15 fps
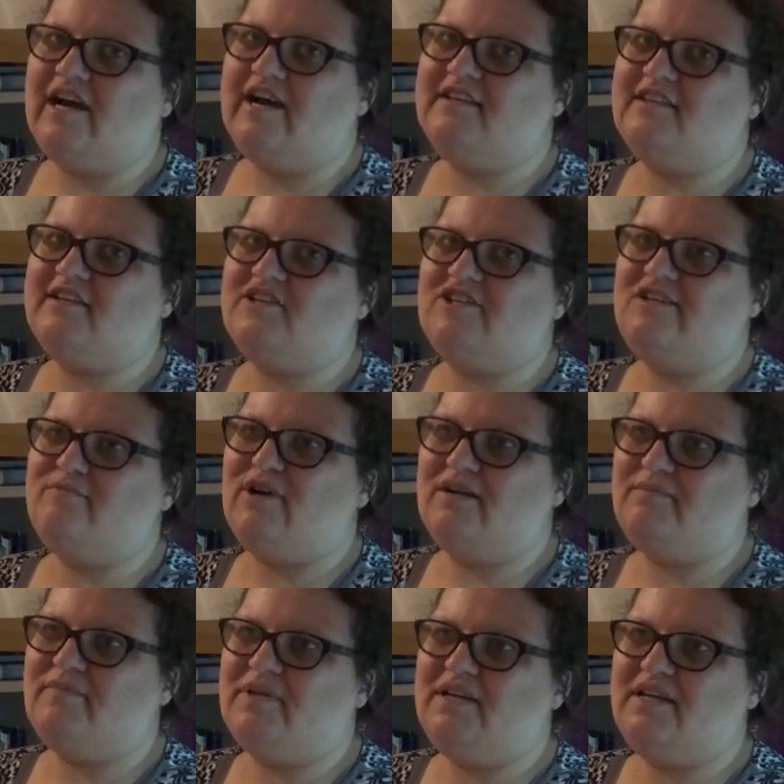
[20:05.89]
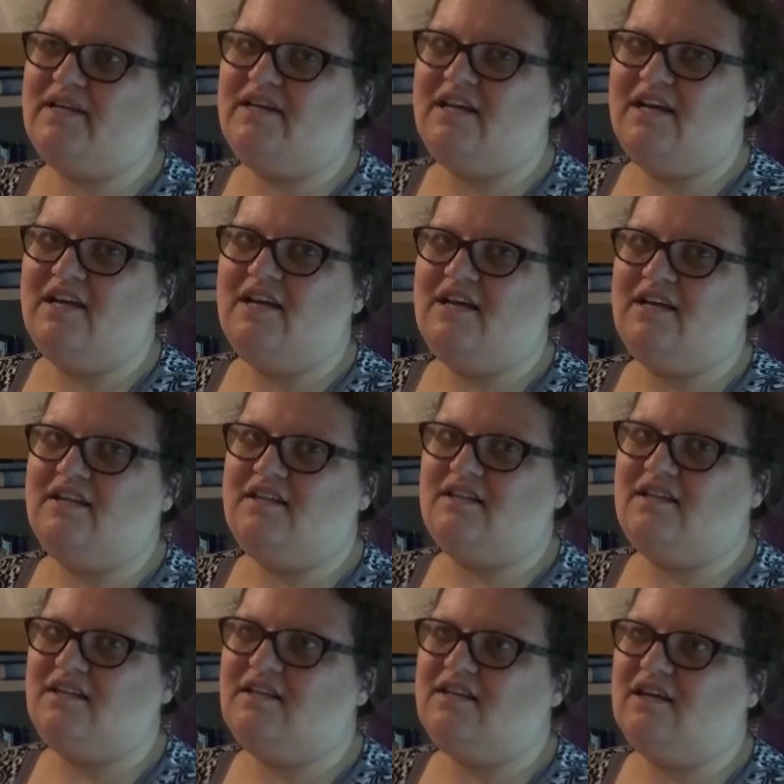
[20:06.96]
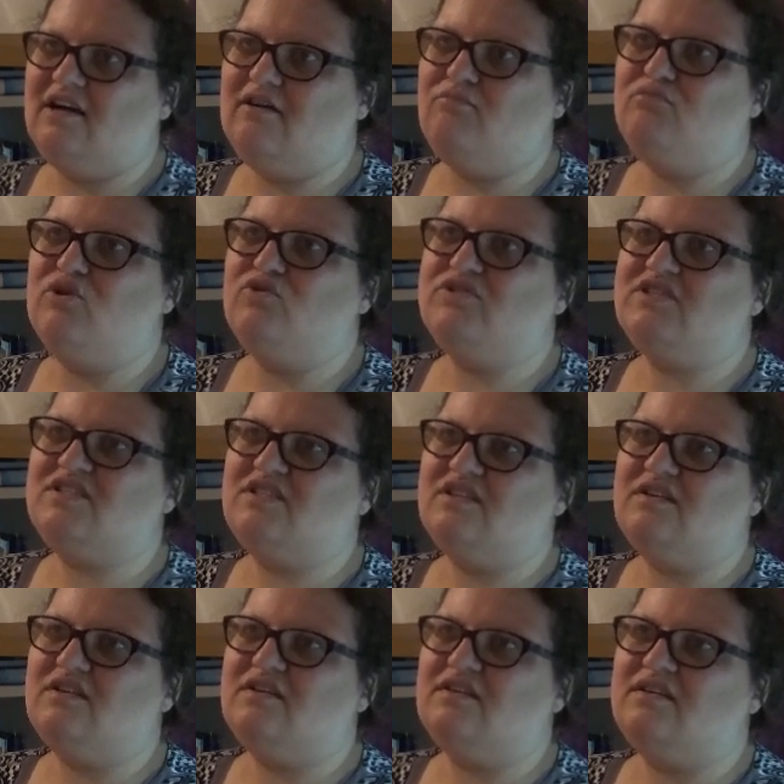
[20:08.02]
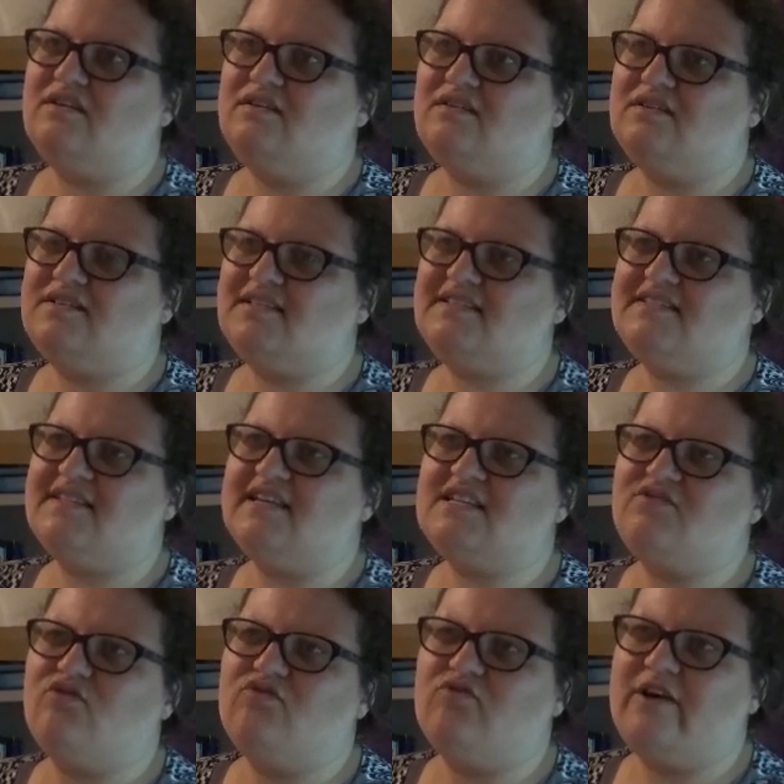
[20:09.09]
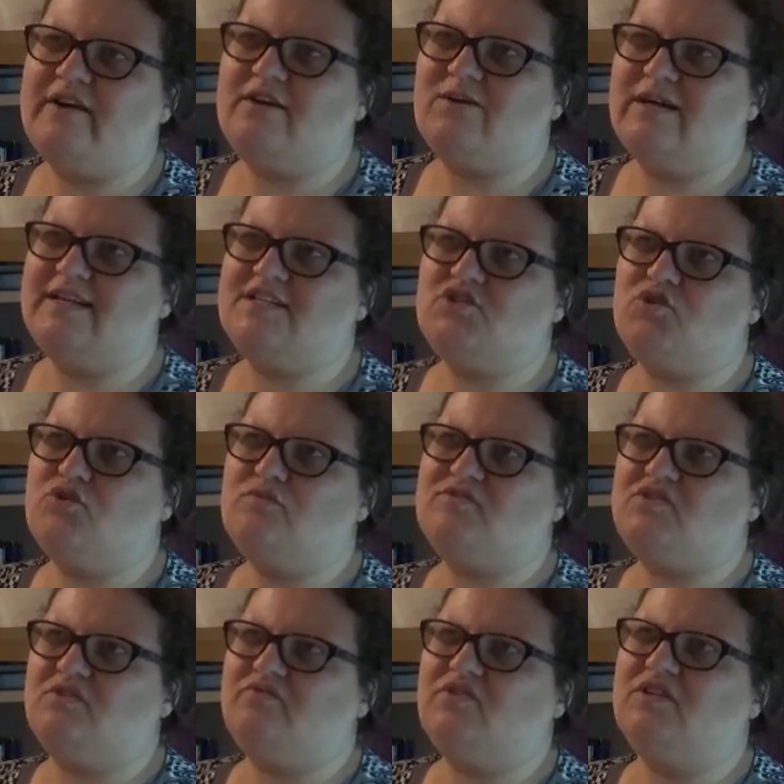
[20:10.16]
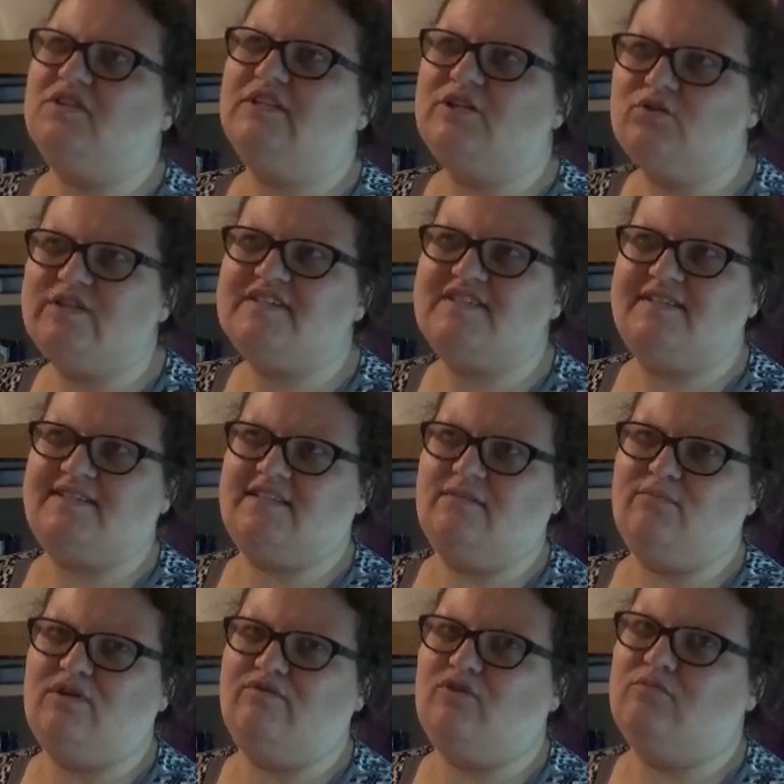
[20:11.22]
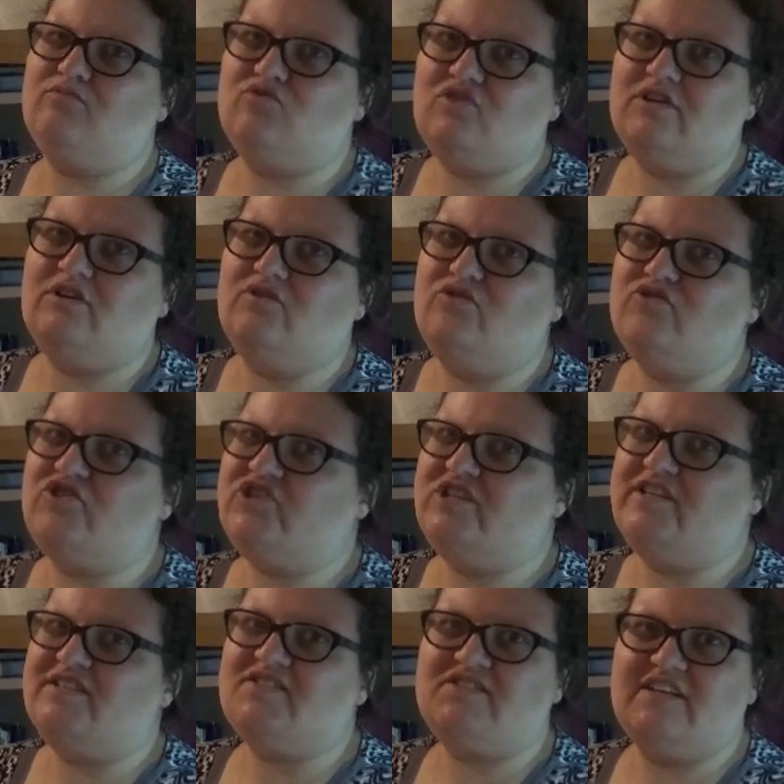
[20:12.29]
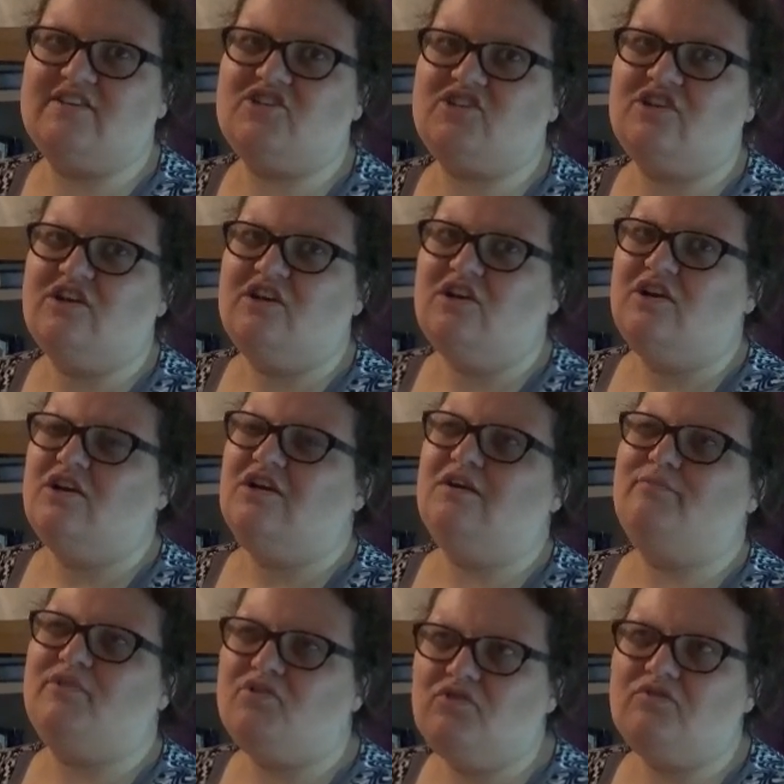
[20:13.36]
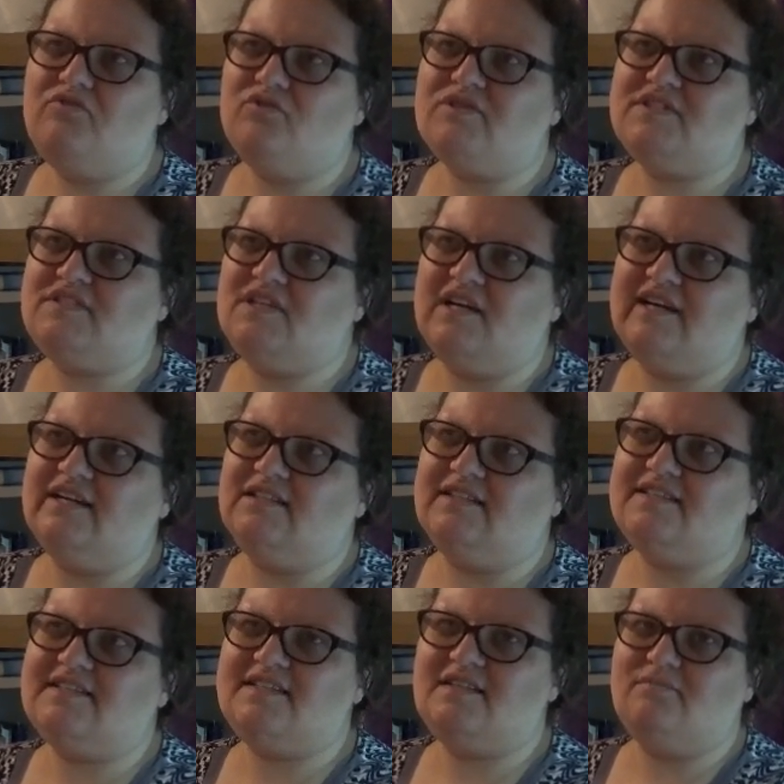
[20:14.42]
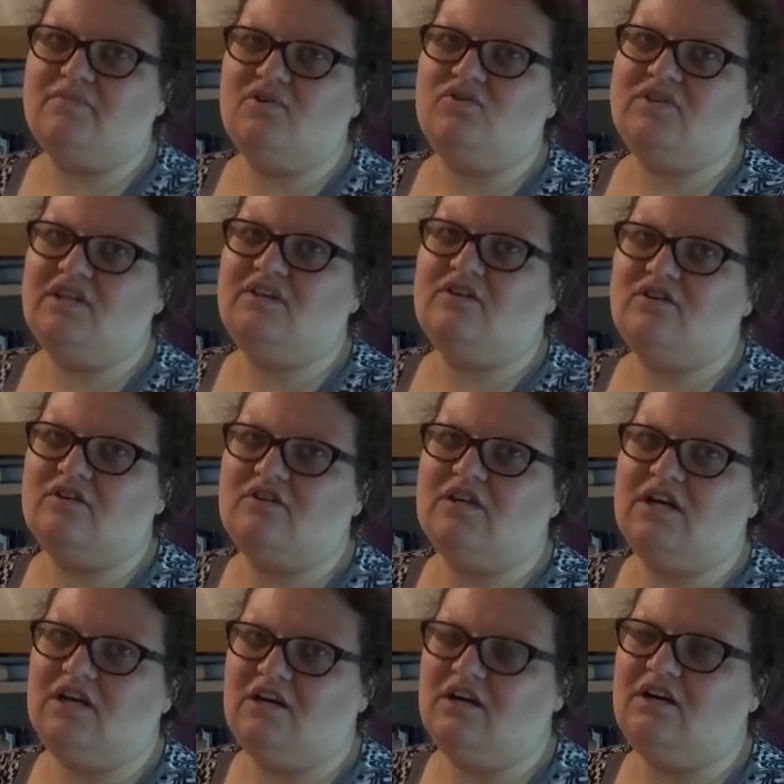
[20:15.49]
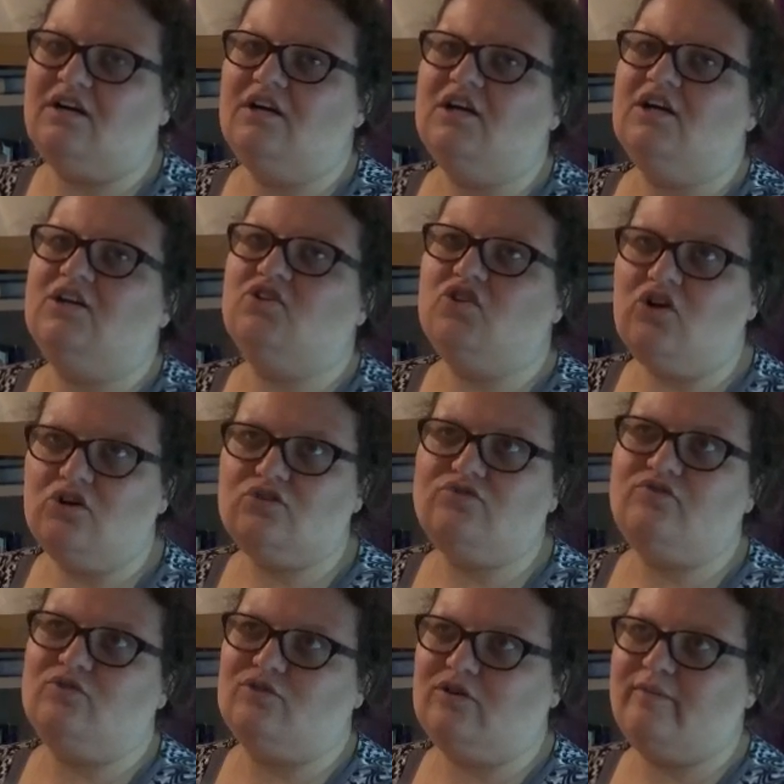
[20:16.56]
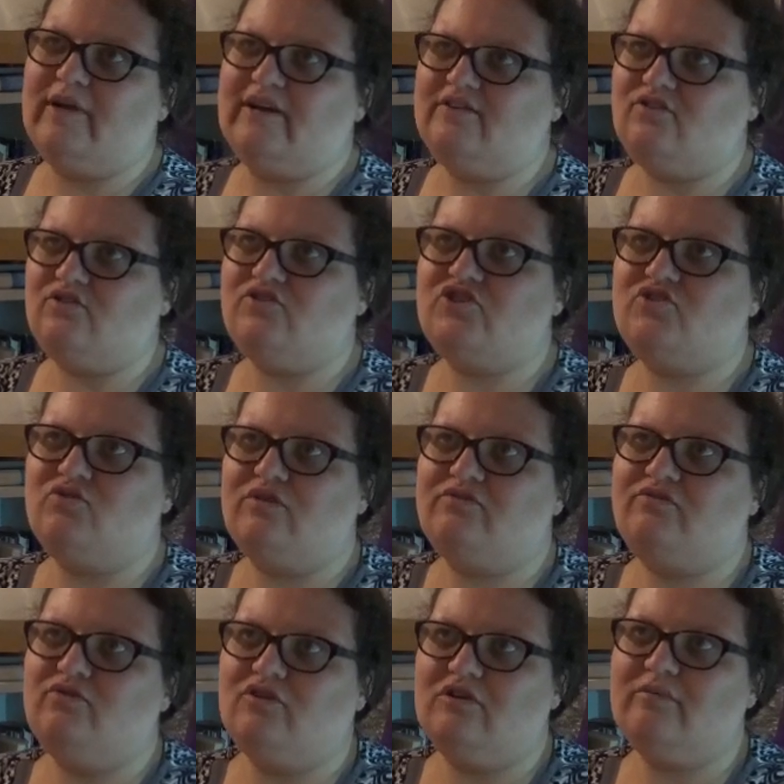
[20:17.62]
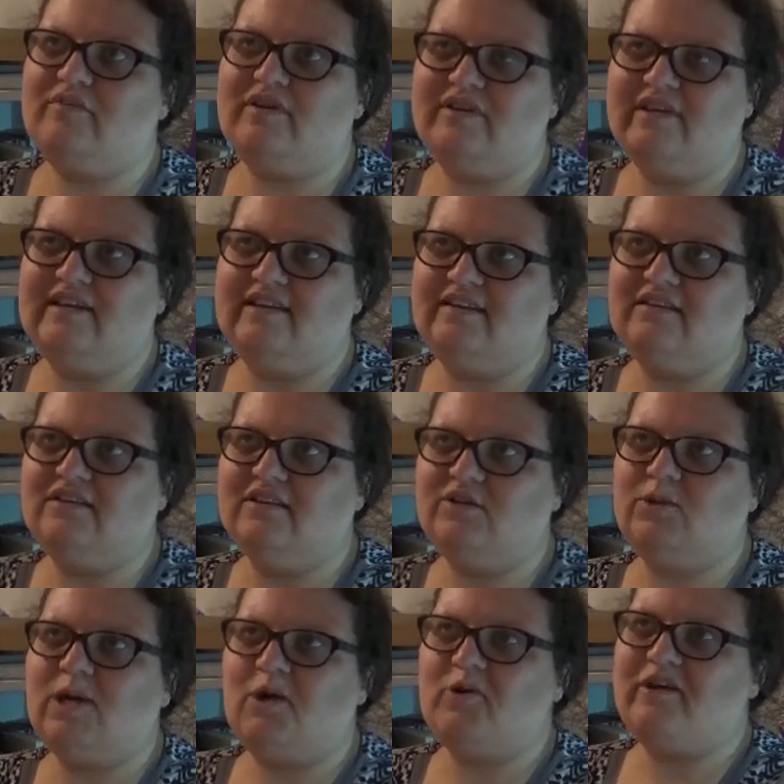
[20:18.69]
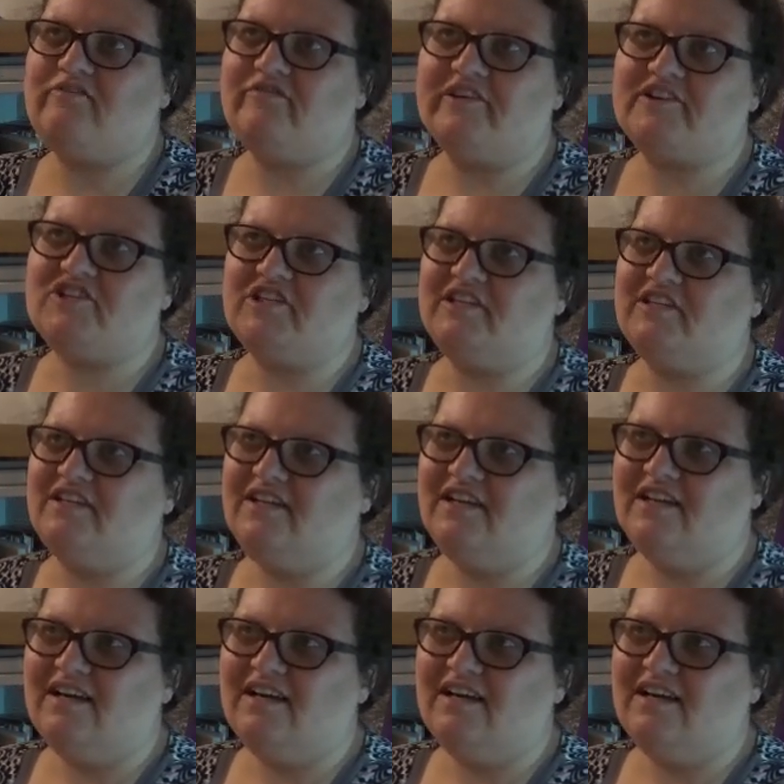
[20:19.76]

I think she might be the uh, most successful writer in terms of the lyricism of her prose. She is such a beautiful stylist, both in her uh, long form and her short form in literary fiction.